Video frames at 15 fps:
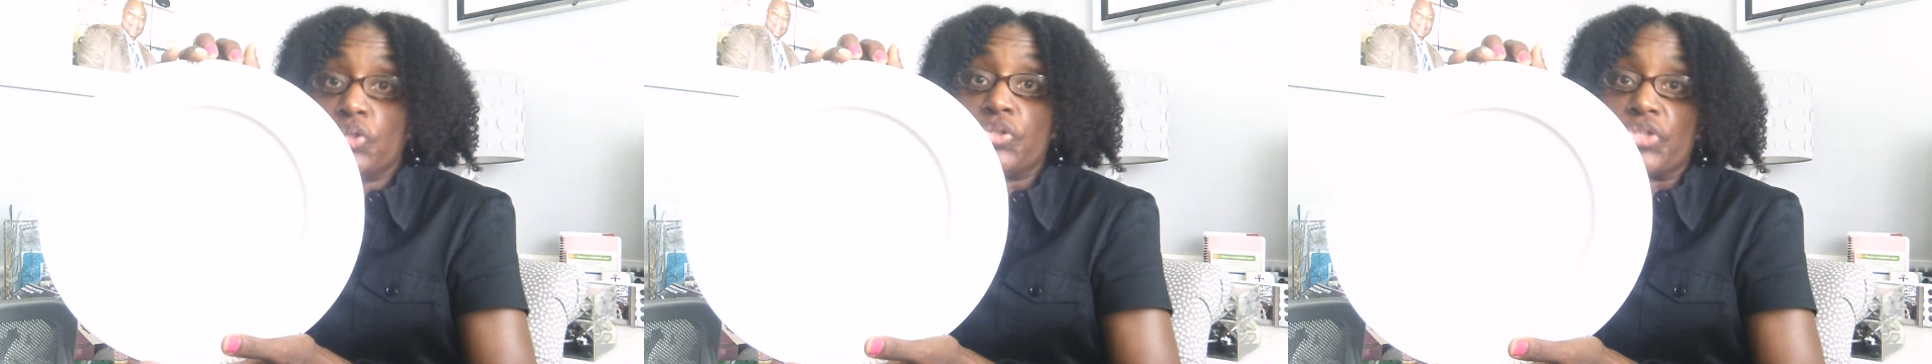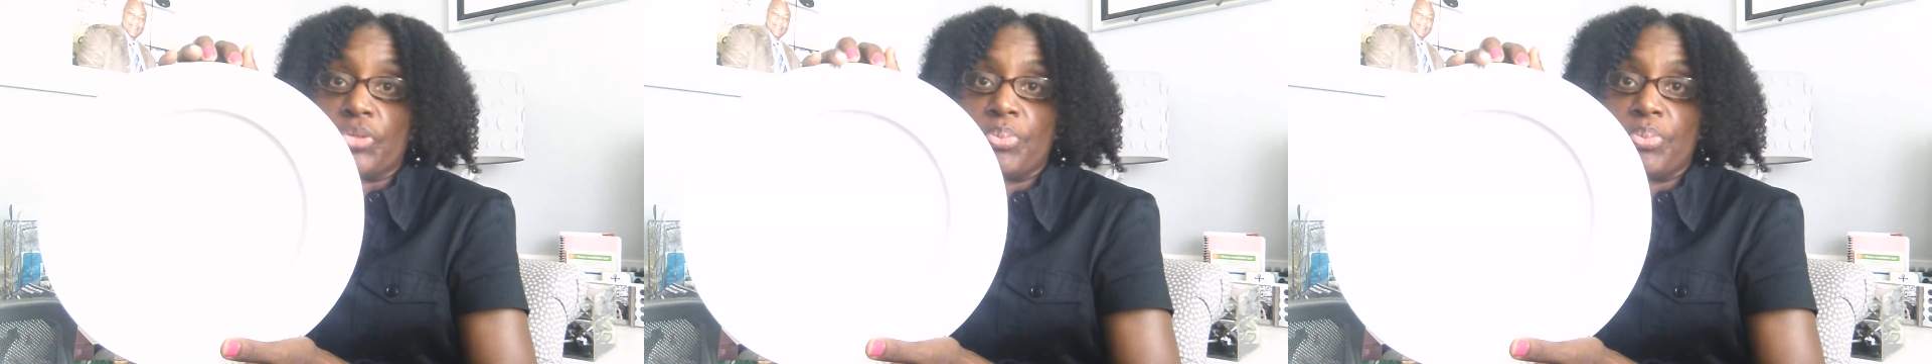
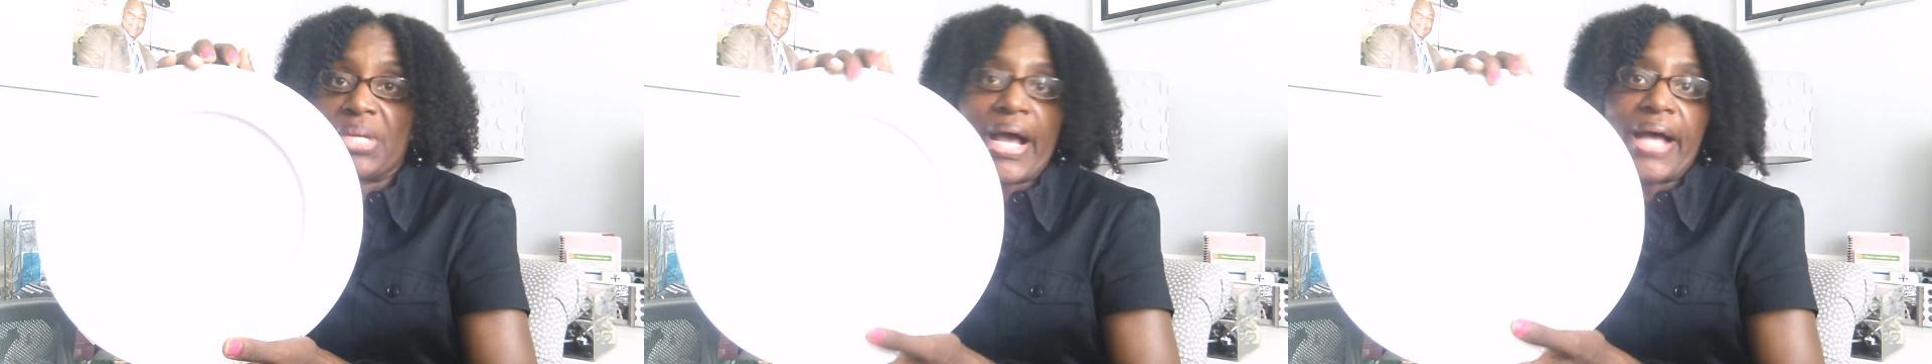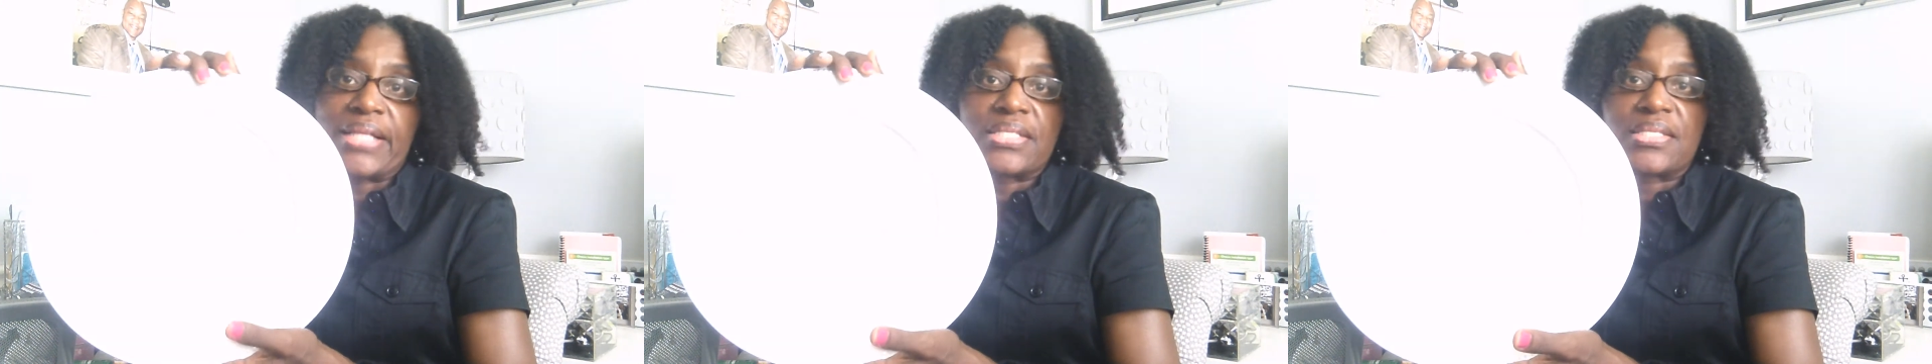to me. I
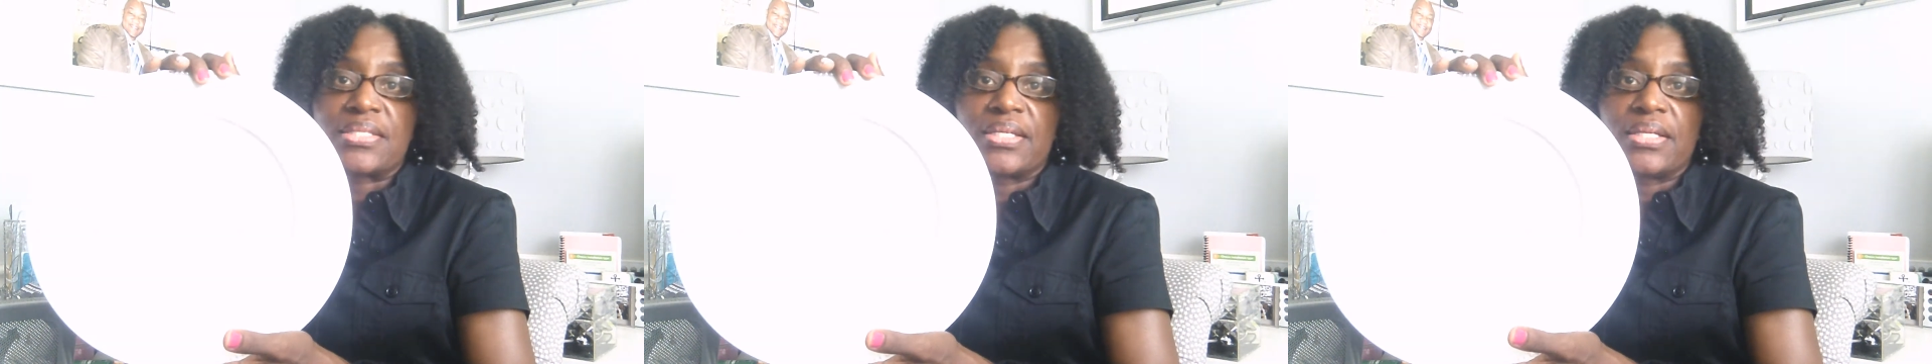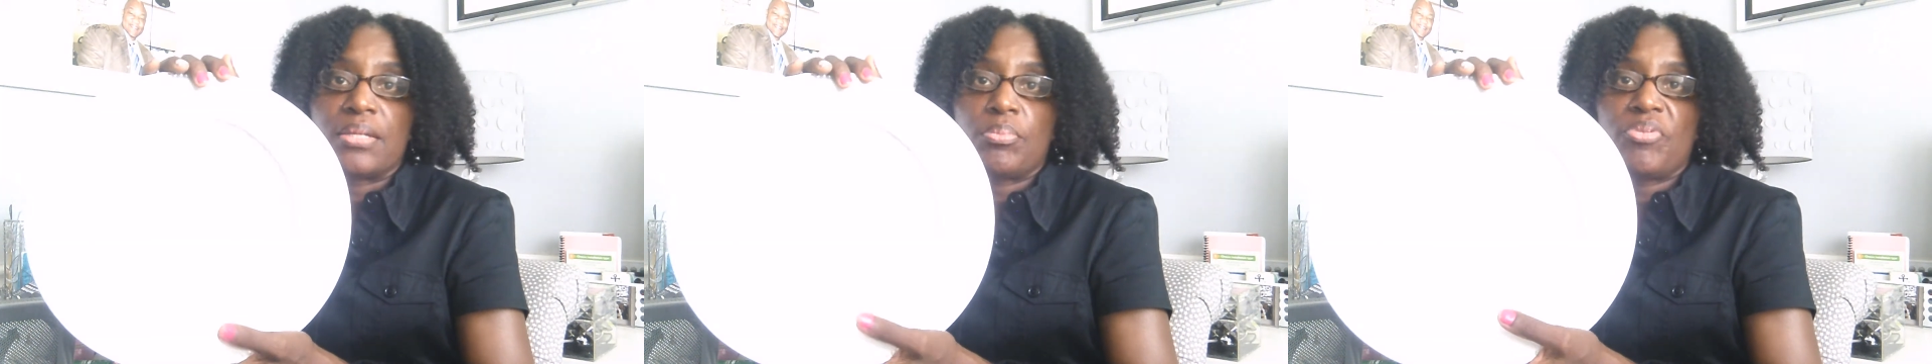hadn't
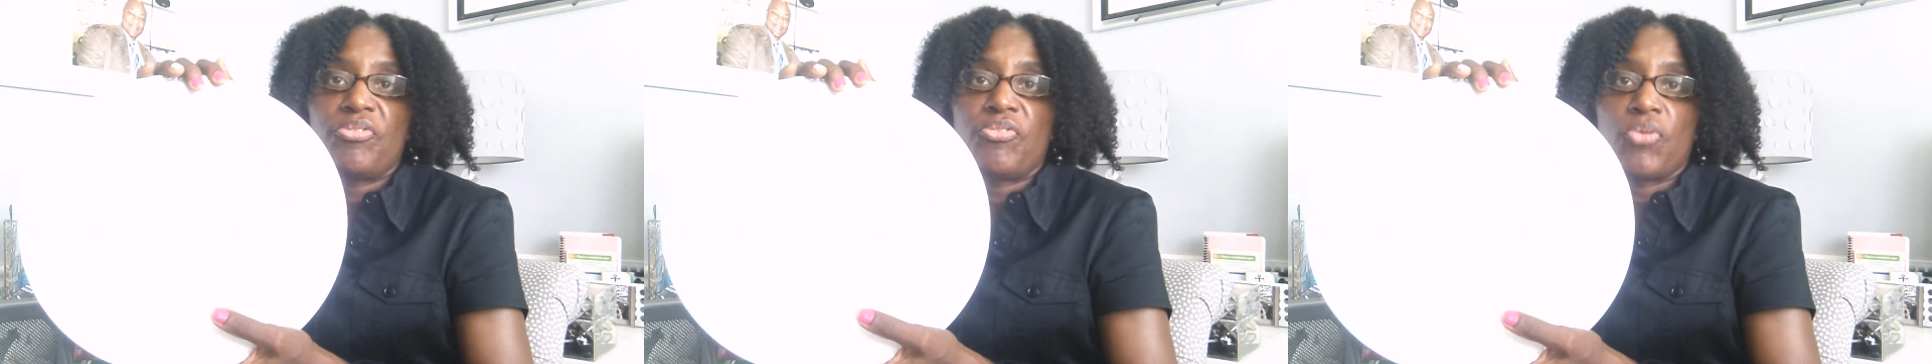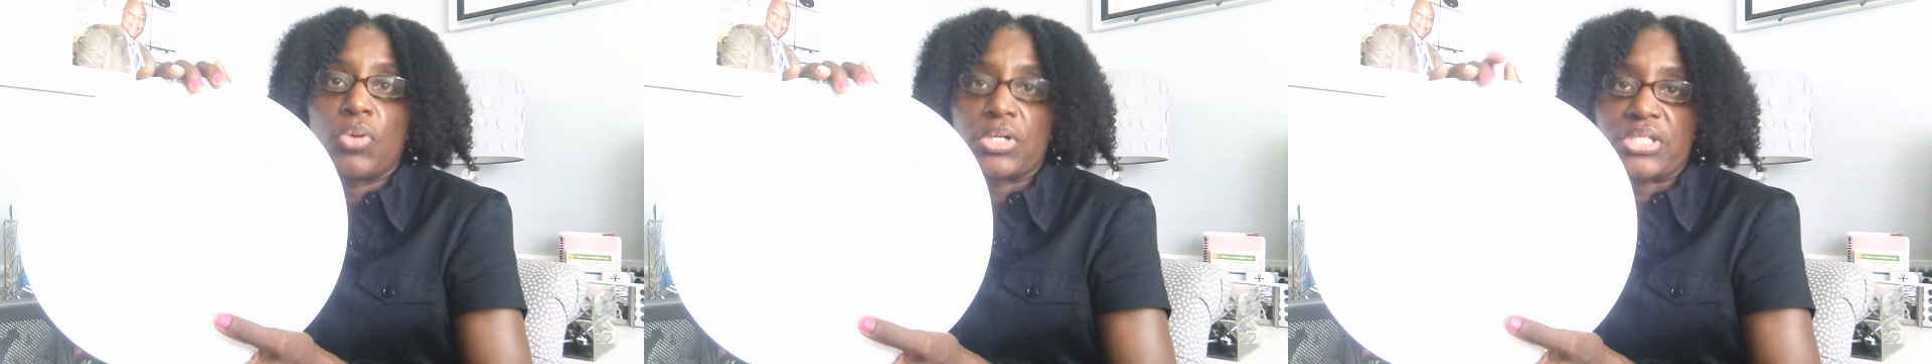seen it
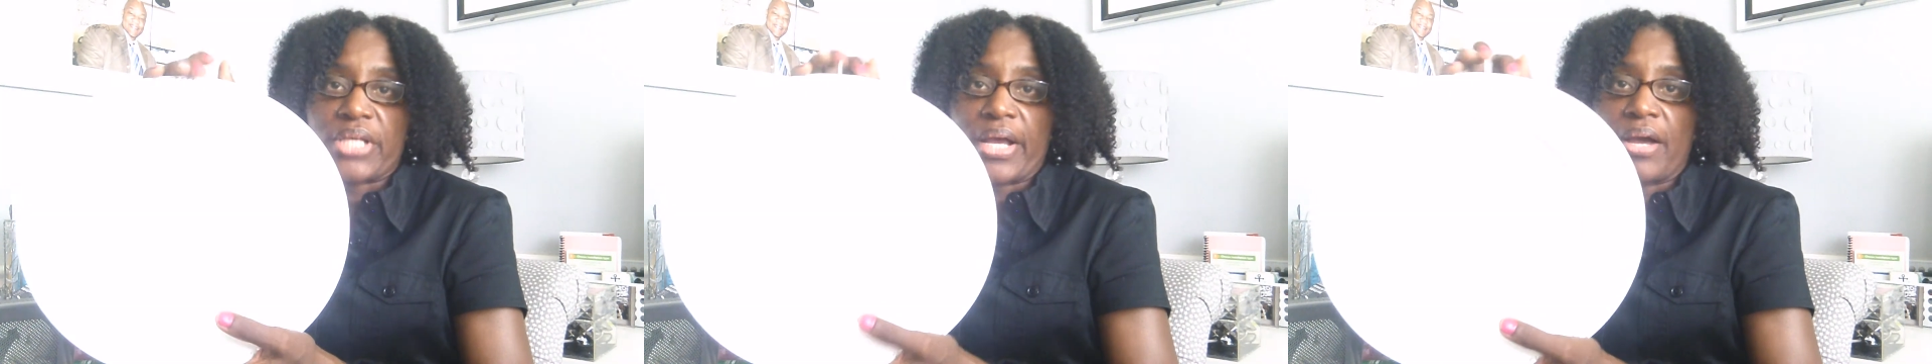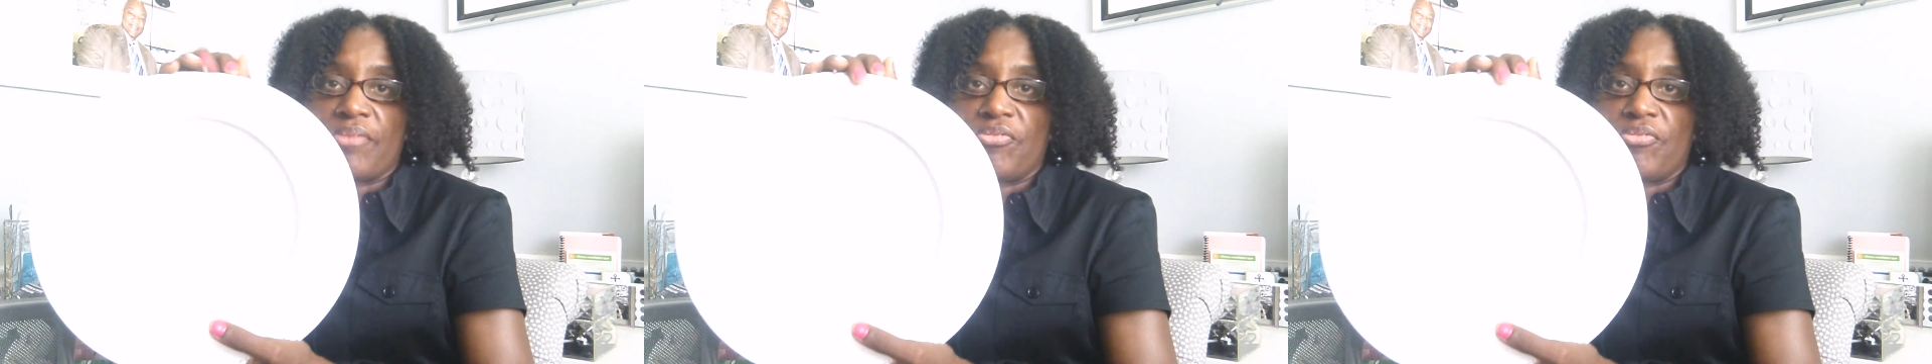before, so
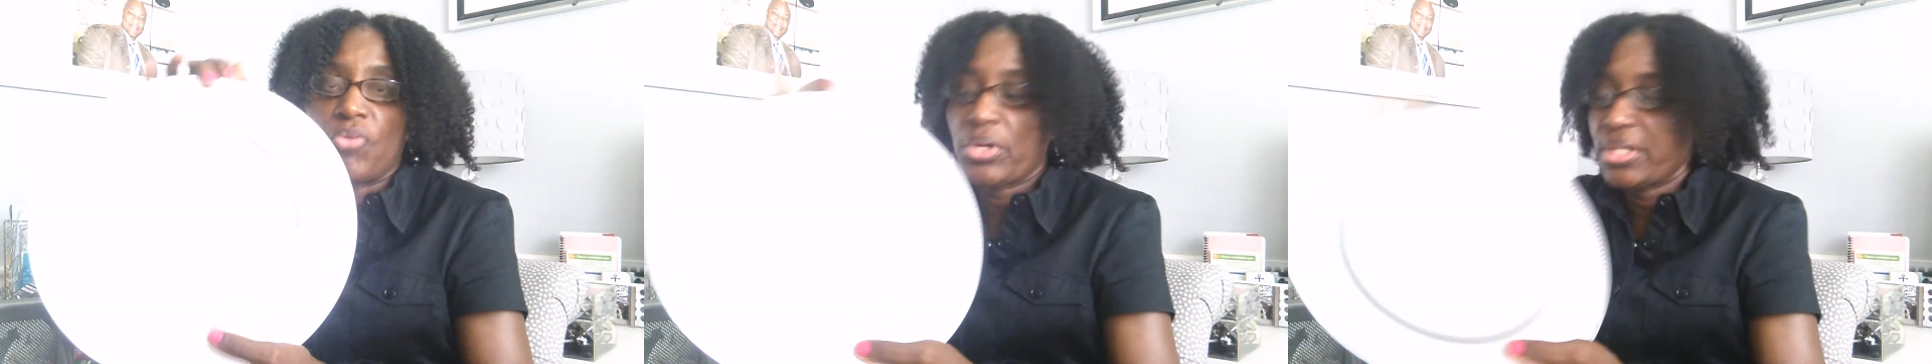I got 4 of